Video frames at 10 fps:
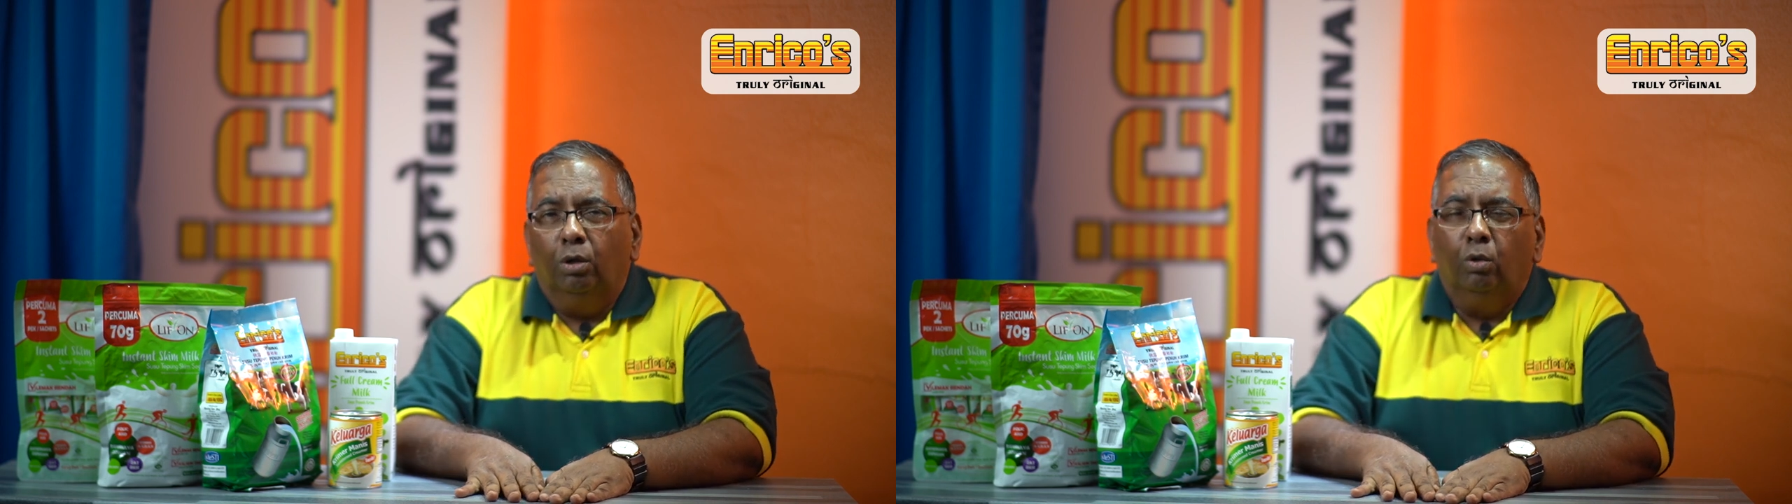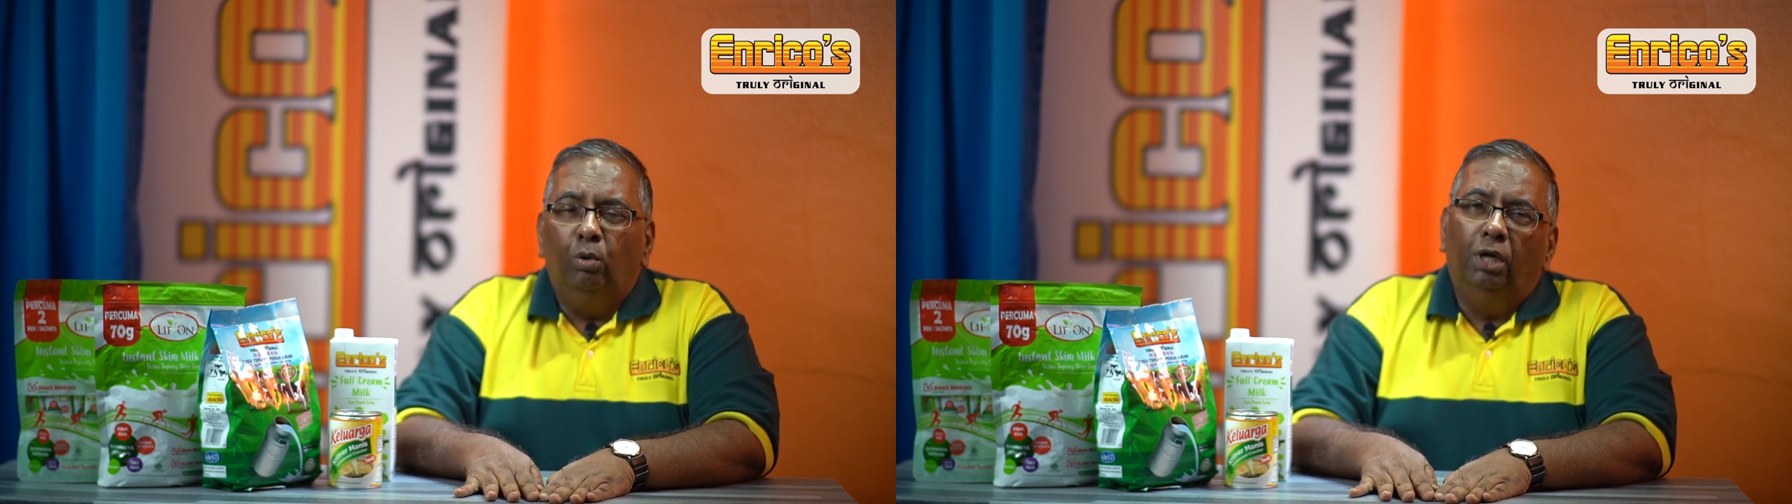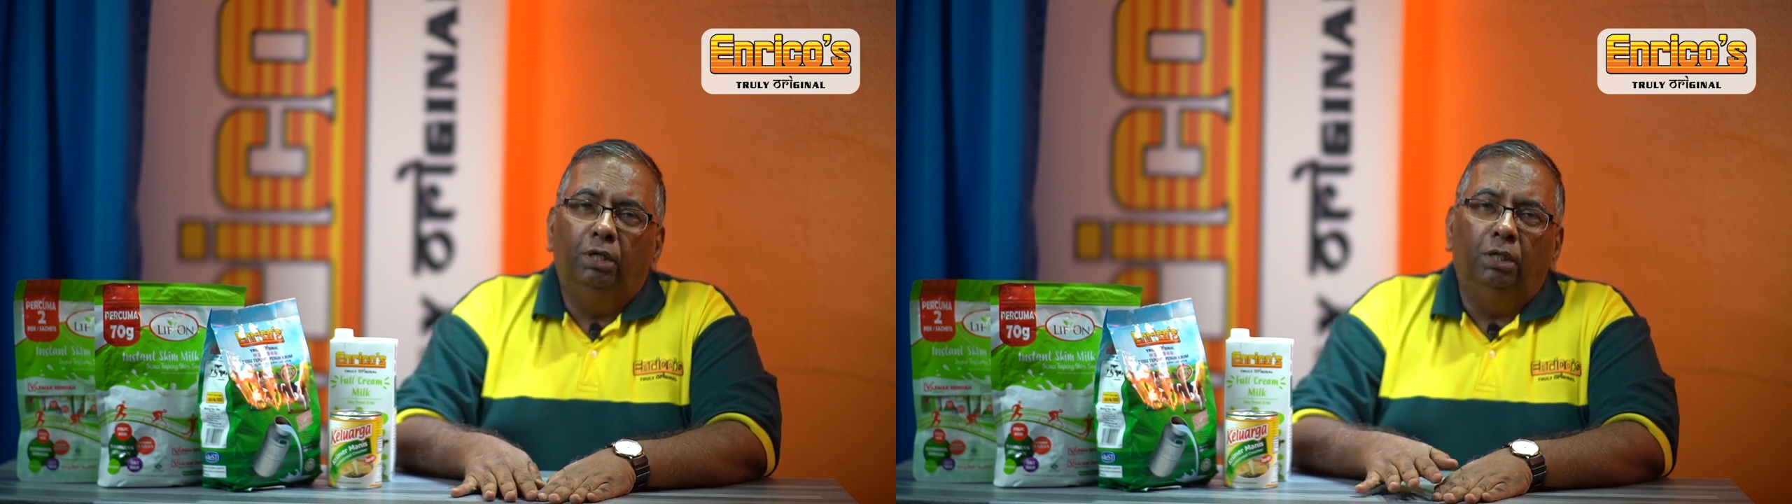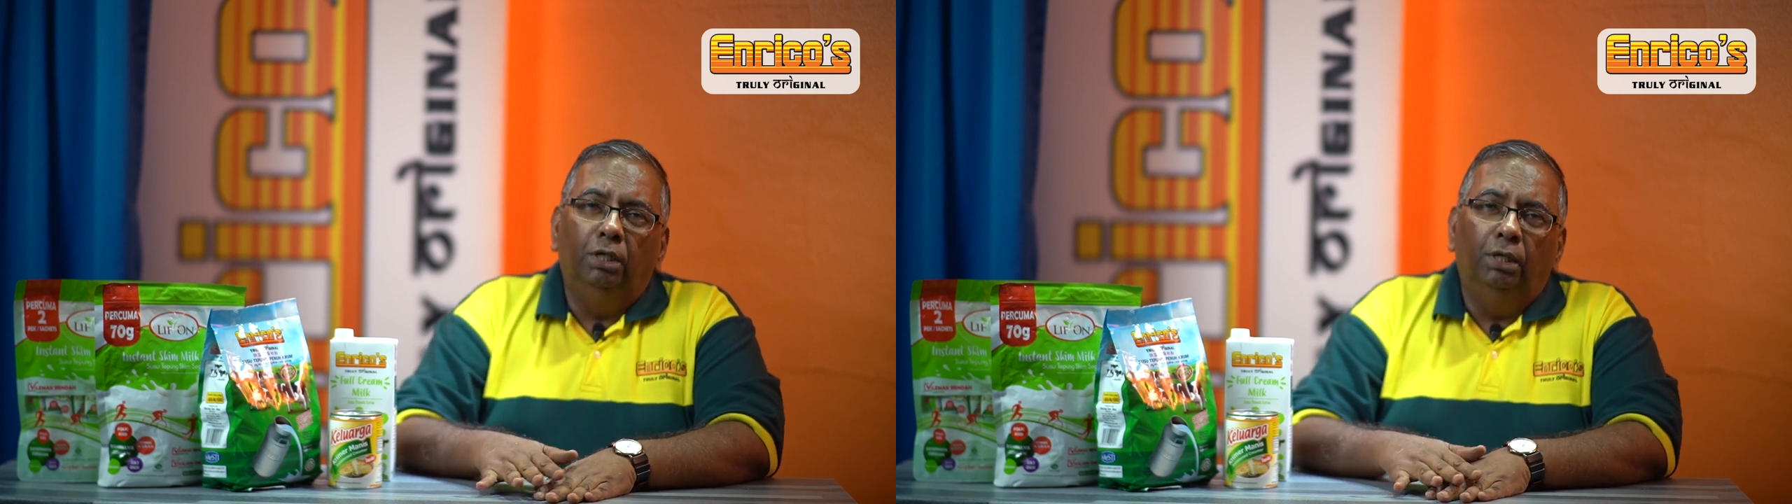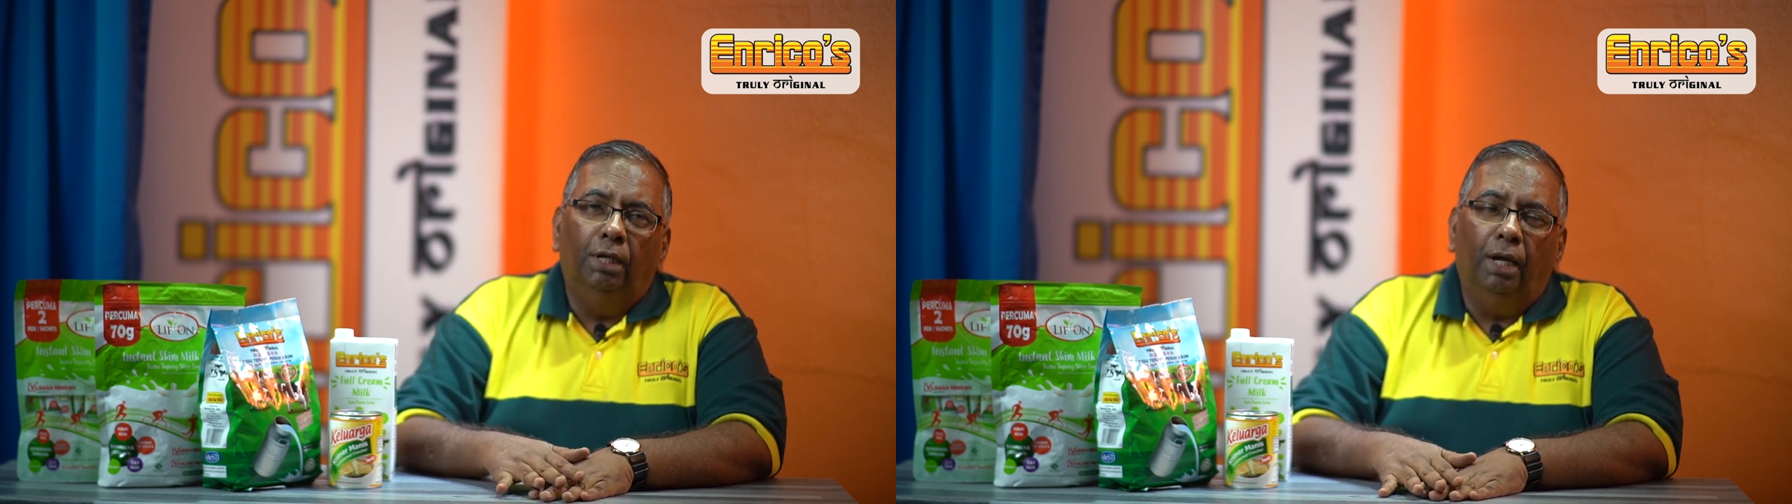
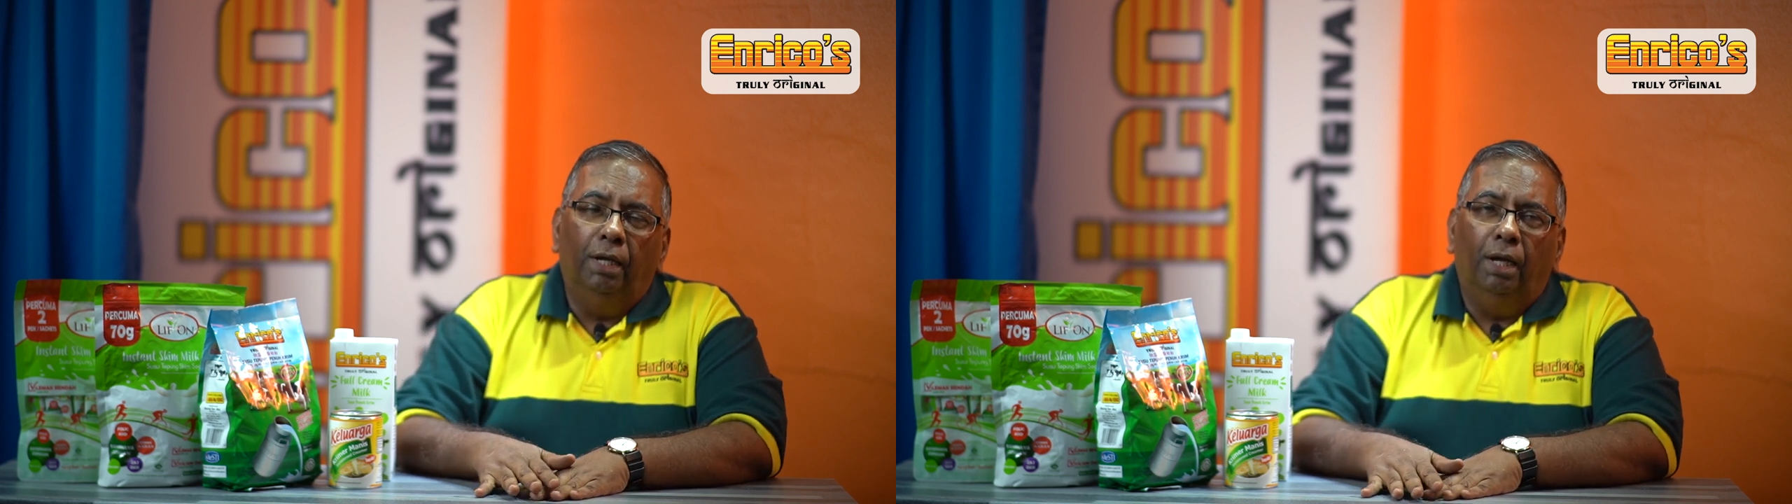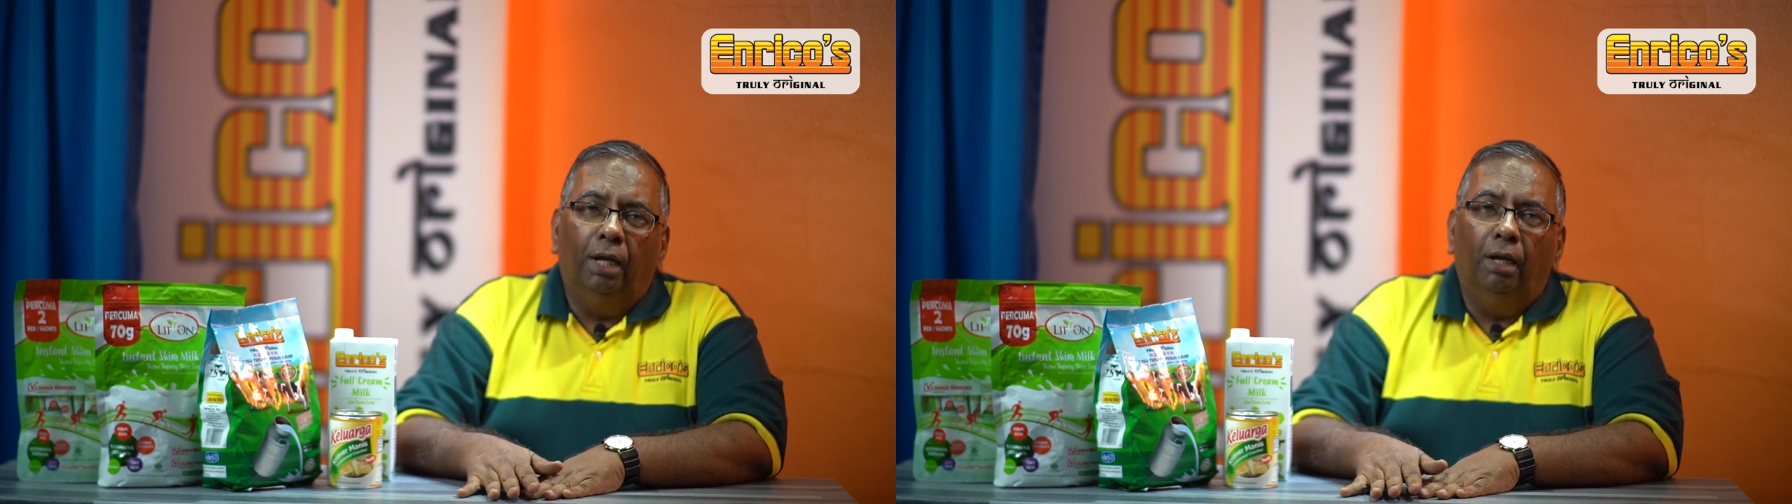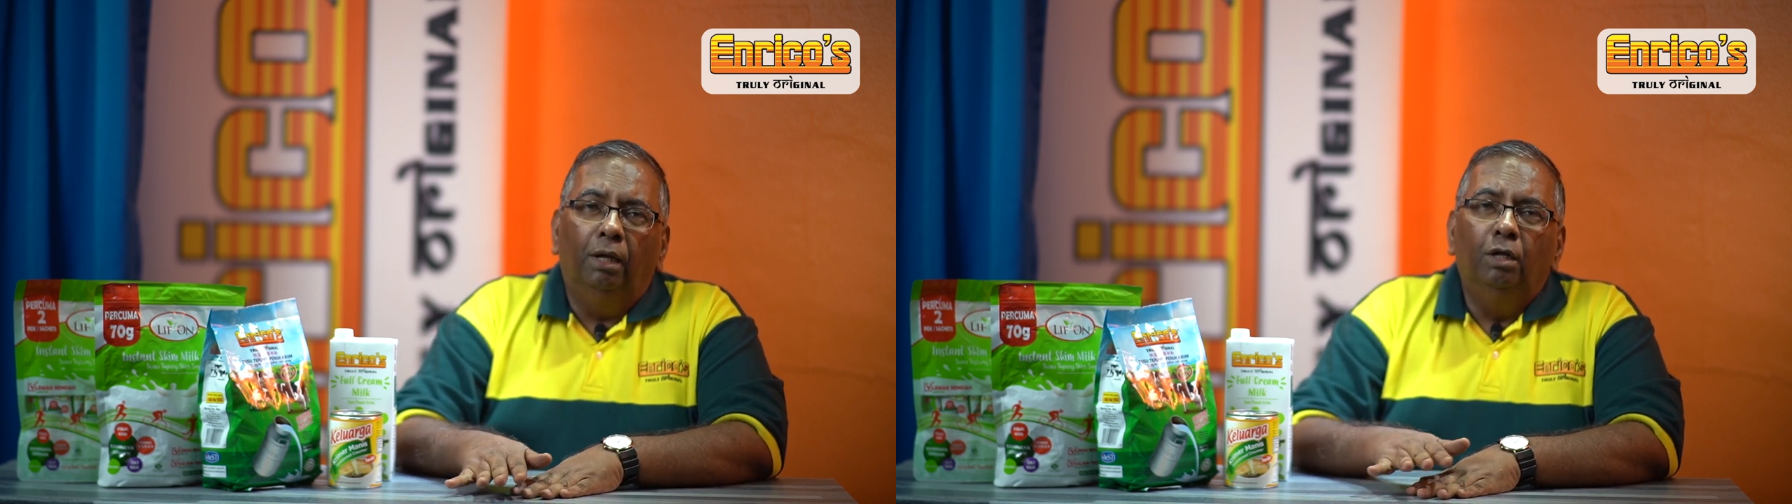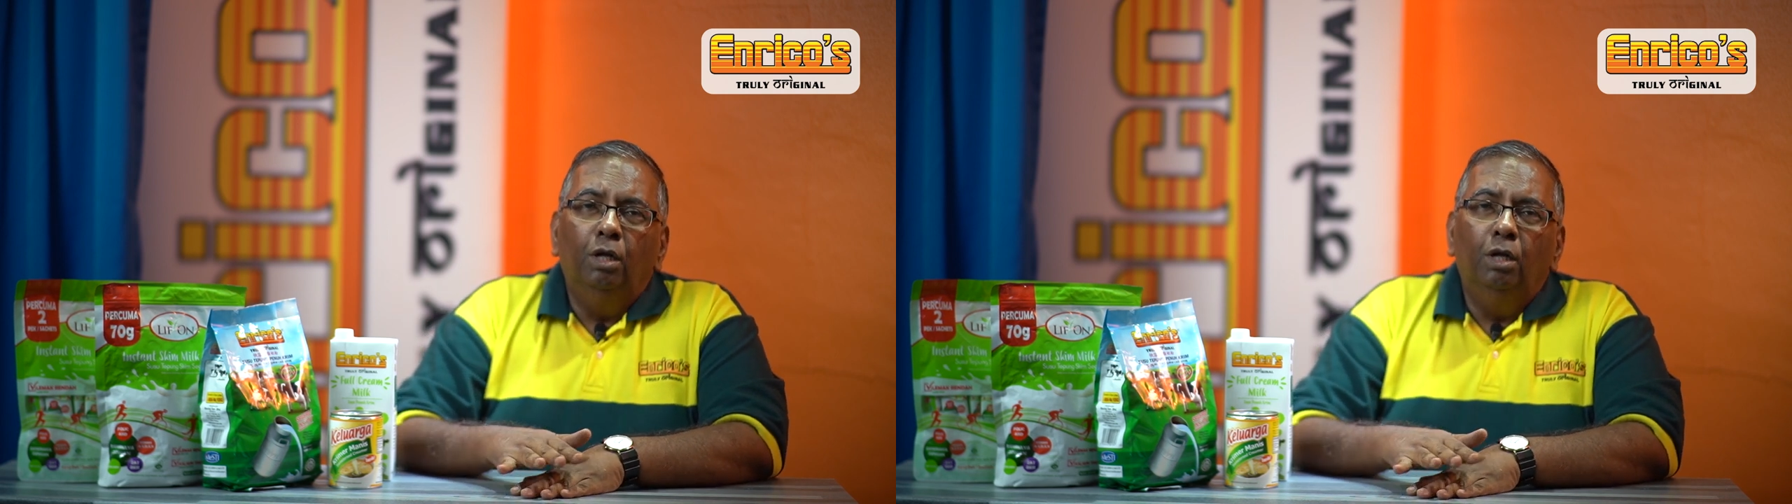cruelty and uh,